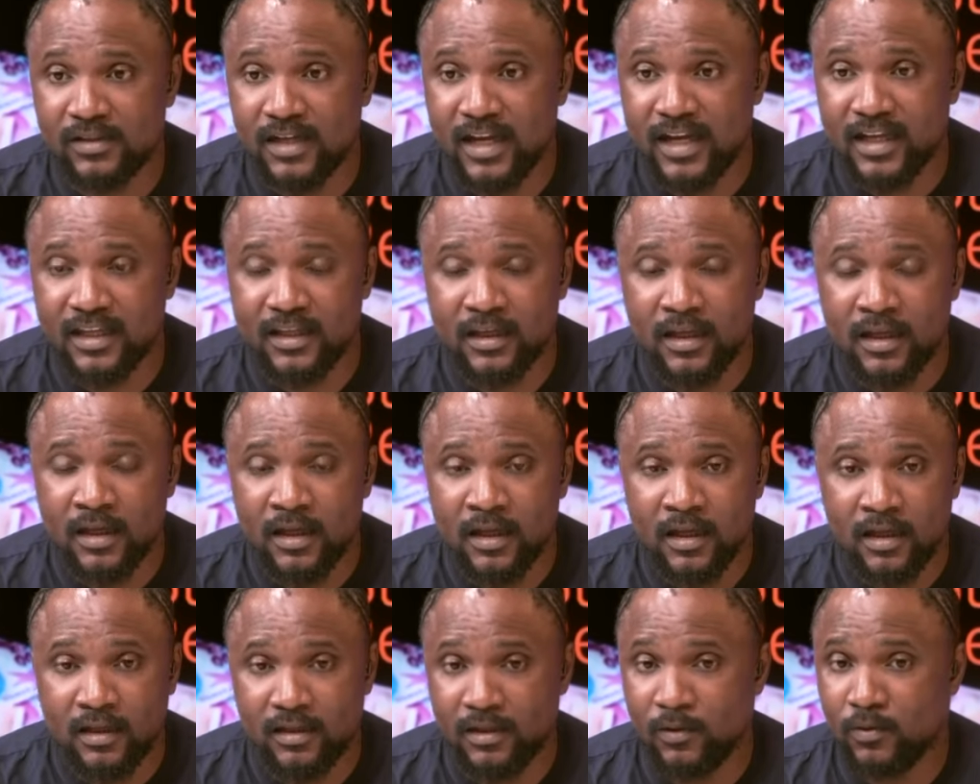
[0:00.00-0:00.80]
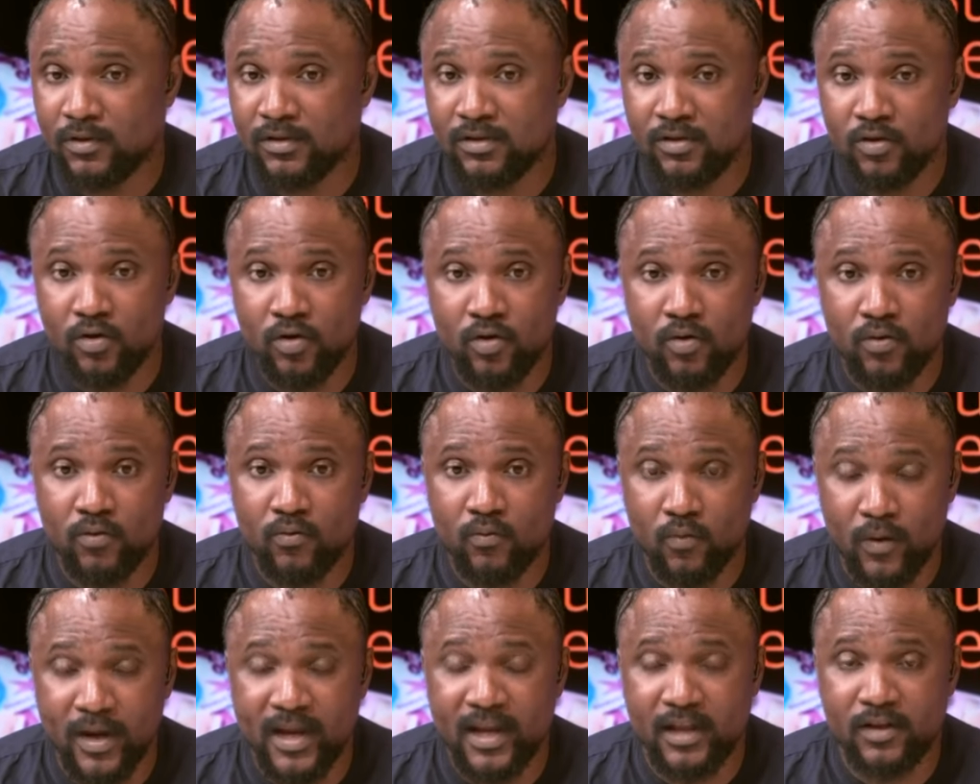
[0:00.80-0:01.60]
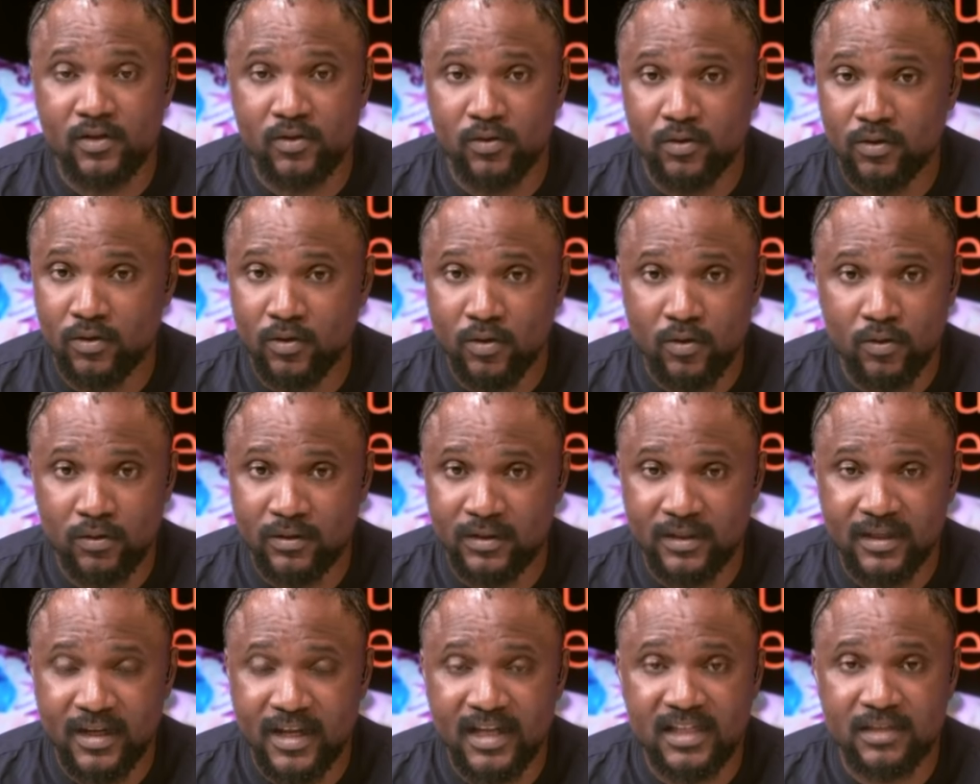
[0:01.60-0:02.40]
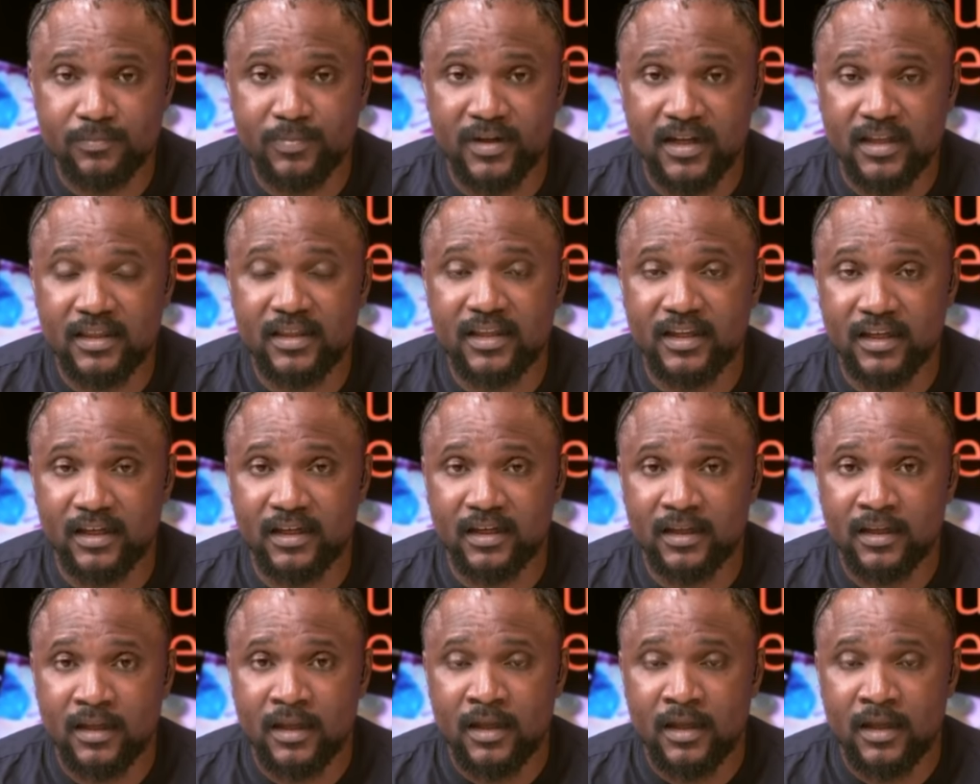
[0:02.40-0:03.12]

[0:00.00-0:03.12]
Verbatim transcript: like, there was no way to know the next big thing.